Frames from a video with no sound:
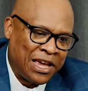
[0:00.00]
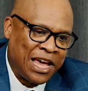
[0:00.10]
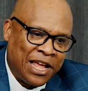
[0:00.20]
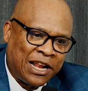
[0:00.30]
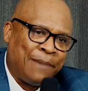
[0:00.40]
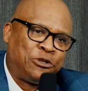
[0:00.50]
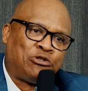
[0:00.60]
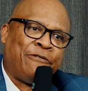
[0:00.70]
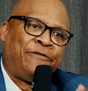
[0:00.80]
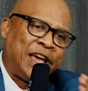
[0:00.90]
and that comes
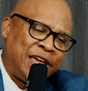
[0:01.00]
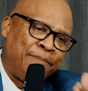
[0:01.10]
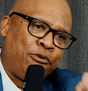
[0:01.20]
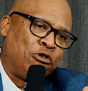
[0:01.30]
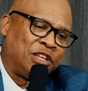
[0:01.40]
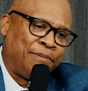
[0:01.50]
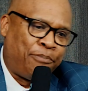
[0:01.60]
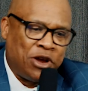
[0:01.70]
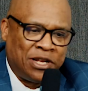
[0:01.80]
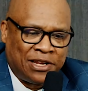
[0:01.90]
to a very important
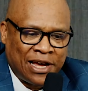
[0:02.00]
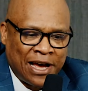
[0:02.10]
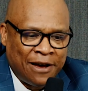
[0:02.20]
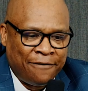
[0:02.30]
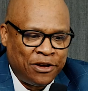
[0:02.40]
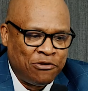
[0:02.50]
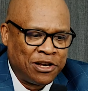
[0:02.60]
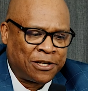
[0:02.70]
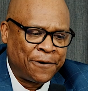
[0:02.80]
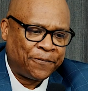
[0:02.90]
point uh,
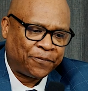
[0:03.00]
viewers